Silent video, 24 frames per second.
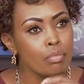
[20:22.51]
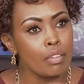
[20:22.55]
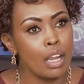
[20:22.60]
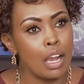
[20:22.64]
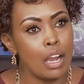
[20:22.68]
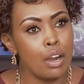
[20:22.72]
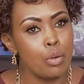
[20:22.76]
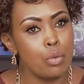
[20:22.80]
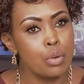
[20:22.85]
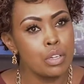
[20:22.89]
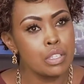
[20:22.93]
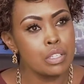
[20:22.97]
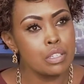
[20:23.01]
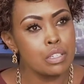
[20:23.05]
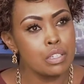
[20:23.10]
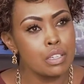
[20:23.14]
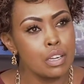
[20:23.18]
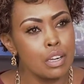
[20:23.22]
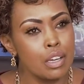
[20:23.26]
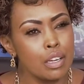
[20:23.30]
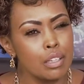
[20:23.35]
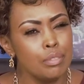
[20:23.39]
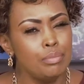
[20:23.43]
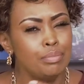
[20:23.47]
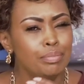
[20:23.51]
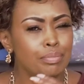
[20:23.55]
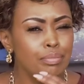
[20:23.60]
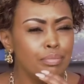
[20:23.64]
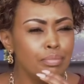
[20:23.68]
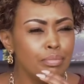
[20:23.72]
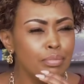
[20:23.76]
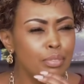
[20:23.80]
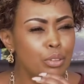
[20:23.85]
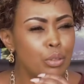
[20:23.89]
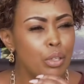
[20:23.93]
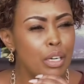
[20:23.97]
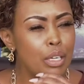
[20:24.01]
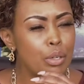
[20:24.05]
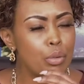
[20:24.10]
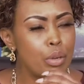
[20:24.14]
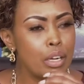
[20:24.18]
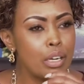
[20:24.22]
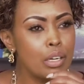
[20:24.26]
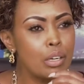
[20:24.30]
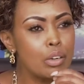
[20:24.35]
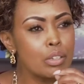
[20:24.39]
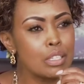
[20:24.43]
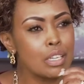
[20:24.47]
I wasn't like, do
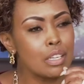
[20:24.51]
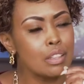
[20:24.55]
I not?